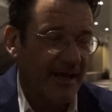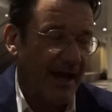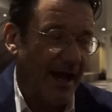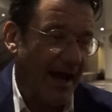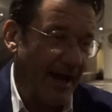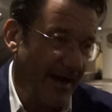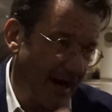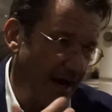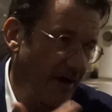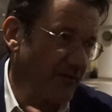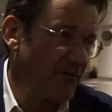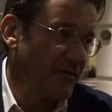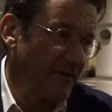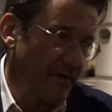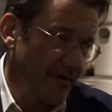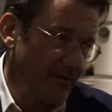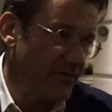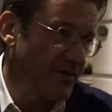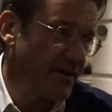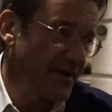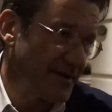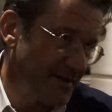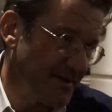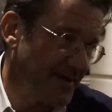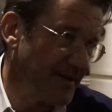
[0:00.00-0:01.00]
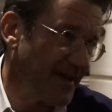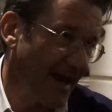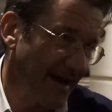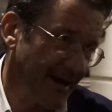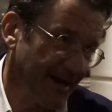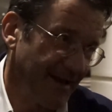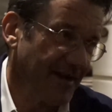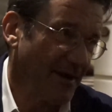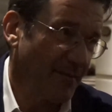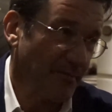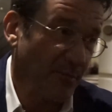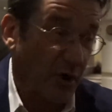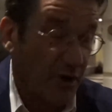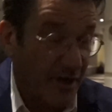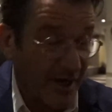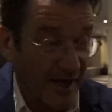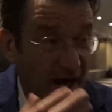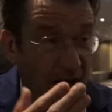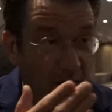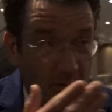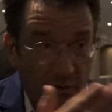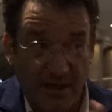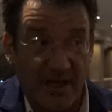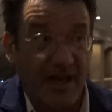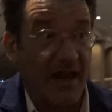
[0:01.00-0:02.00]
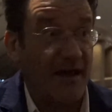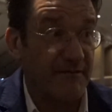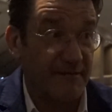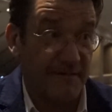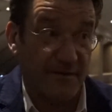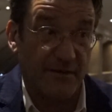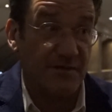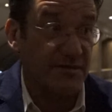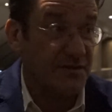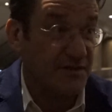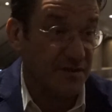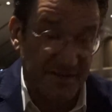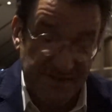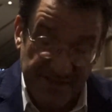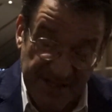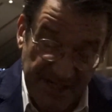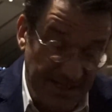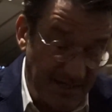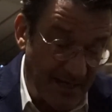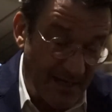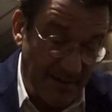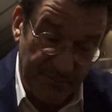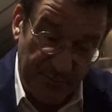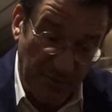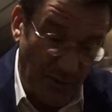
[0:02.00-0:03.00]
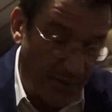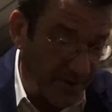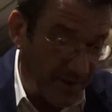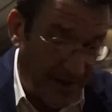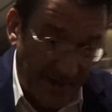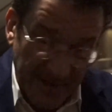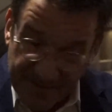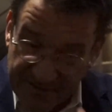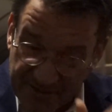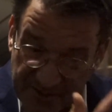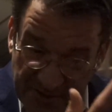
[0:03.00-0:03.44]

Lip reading: And I've written that in a book, and I would love you to see that book and